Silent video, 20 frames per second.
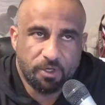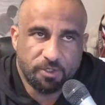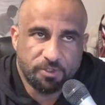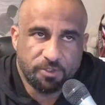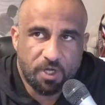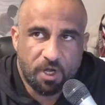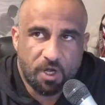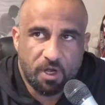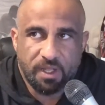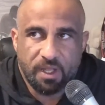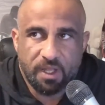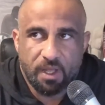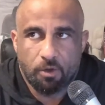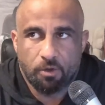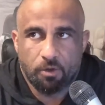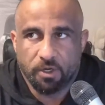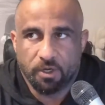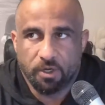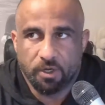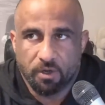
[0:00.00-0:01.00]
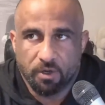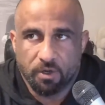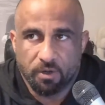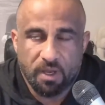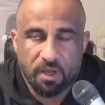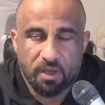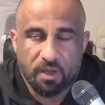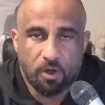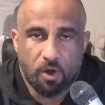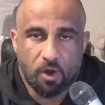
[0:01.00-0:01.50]
you're starting out, or you're,
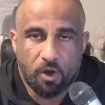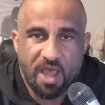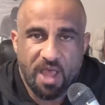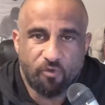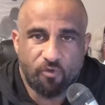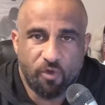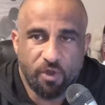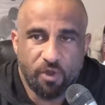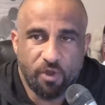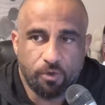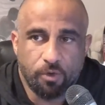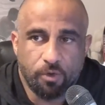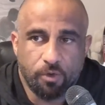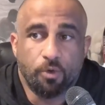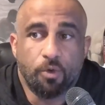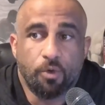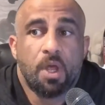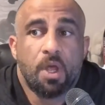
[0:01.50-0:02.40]
you know, halfway through,